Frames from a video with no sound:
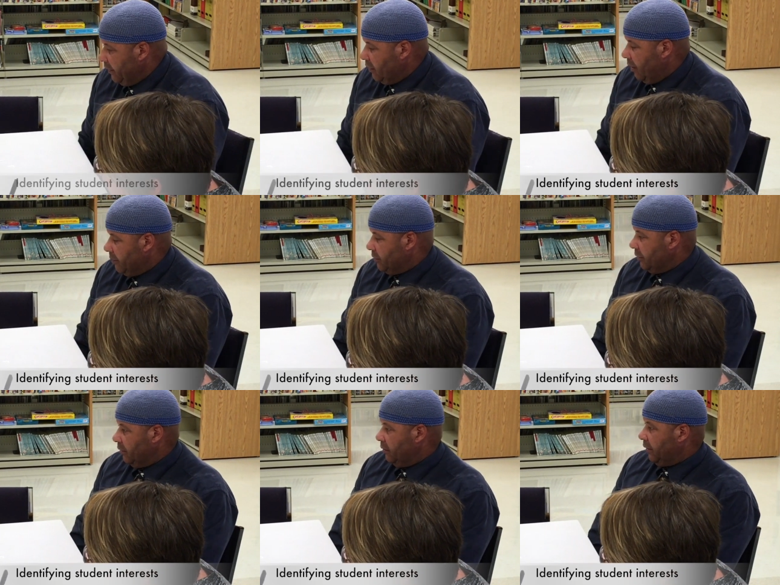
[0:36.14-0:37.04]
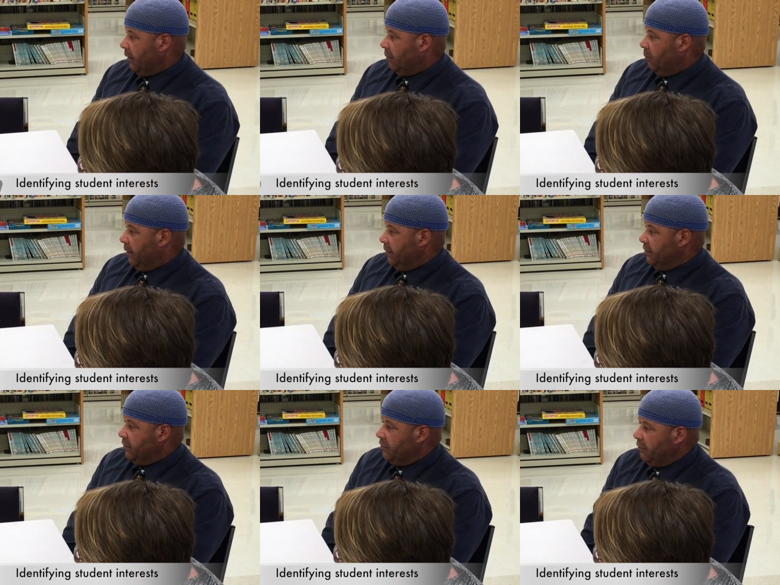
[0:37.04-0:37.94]
you had an opportunity to look at what
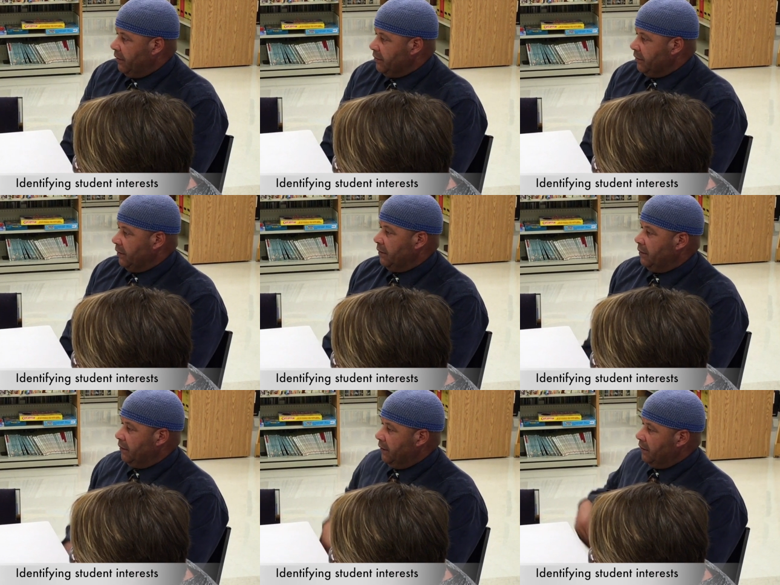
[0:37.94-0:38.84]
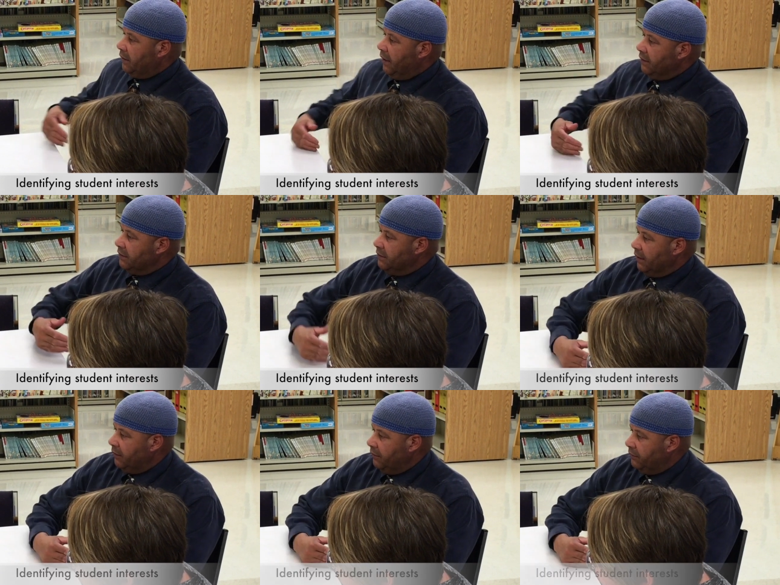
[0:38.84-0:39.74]
he's interested in the class
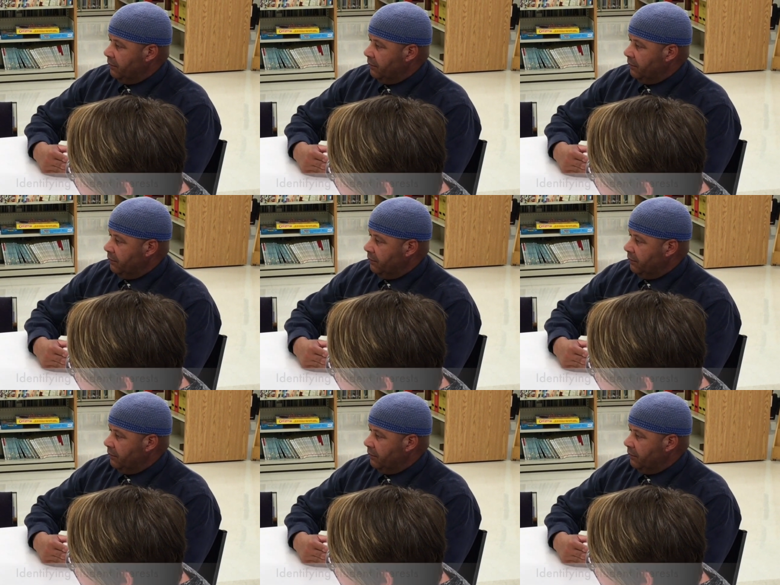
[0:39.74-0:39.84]
itself?